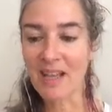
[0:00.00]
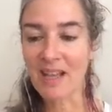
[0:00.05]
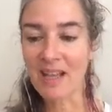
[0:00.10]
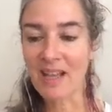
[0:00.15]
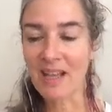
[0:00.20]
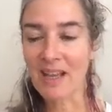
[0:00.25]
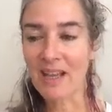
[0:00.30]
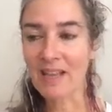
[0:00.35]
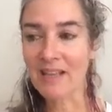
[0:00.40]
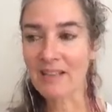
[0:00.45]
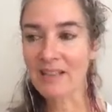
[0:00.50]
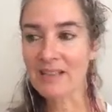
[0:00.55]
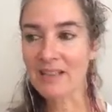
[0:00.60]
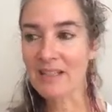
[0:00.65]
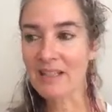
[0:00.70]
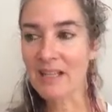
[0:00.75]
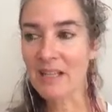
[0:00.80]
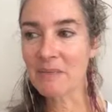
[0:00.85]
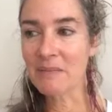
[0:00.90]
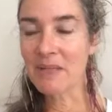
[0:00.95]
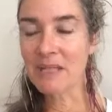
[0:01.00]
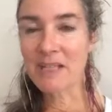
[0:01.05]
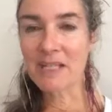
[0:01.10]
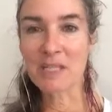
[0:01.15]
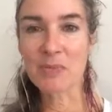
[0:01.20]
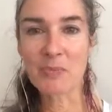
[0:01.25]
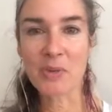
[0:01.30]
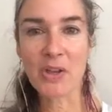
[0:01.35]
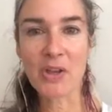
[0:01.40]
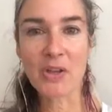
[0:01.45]
And I
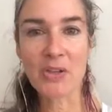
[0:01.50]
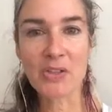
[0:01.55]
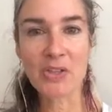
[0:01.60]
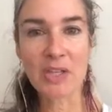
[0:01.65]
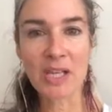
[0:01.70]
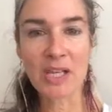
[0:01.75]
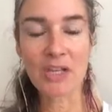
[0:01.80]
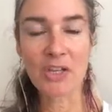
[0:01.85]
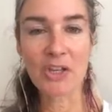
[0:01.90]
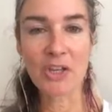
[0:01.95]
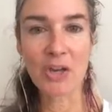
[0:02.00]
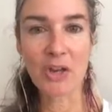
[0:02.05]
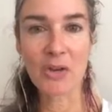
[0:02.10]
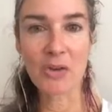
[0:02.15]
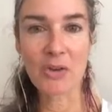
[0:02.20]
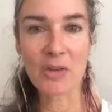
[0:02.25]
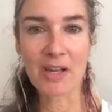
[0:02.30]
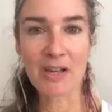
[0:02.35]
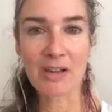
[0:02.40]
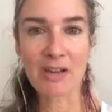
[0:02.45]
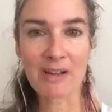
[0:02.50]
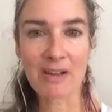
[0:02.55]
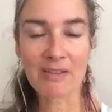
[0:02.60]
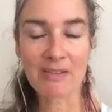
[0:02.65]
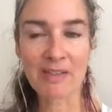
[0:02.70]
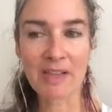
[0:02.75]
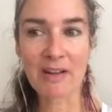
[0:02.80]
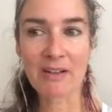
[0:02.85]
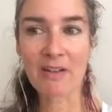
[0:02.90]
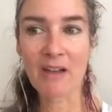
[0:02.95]
suppose in yoga
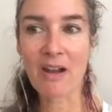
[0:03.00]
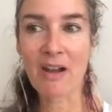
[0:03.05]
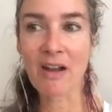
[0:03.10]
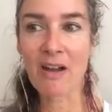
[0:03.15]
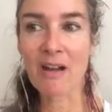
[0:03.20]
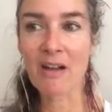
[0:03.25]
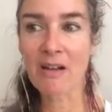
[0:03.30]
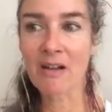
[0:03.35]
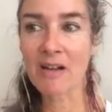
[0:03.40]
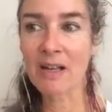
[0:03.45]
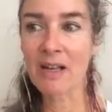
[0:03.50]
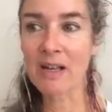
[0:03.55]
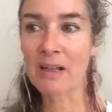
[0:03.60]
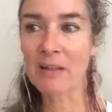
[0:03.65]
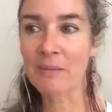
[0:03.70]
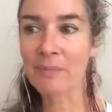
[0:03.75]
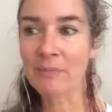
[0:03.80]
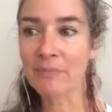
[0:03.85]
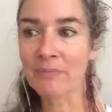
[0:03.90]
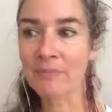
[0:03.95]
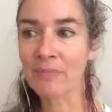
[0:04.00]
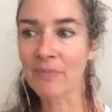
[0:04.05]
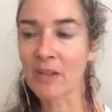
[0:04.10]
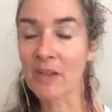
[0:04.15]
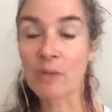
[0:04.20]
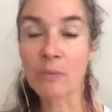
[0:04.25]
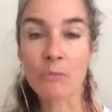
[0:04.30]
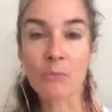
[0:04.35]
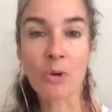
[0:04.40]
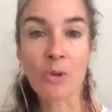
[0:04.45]
there are
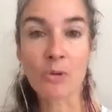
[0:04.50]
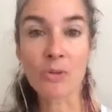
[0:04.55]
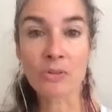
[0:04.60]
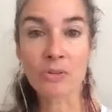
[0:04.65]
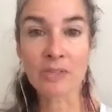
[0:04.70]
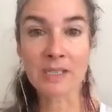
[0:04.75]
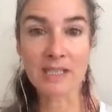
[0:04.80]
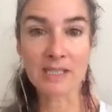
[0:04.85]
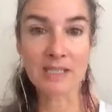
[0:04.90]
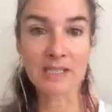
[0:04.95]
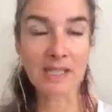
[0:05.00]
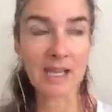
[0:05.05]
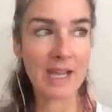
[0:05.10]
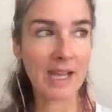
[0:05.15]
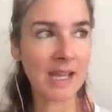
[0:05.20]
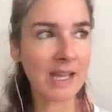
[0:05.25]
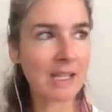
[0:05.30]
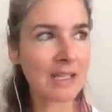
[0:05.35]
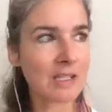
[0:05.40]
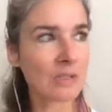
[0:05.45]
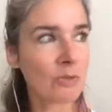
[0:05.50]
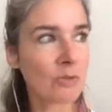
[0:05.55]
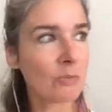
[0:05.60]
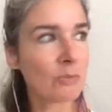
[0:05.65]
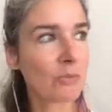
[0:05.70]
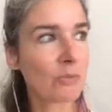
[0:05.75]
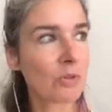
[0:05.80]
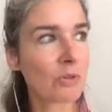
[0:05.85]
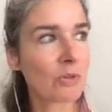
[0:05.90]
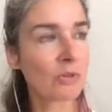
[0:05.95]
moral dictates or
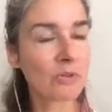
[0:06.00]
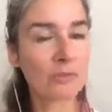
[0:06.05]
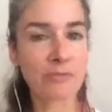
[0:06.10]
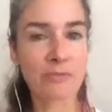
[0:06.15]
moral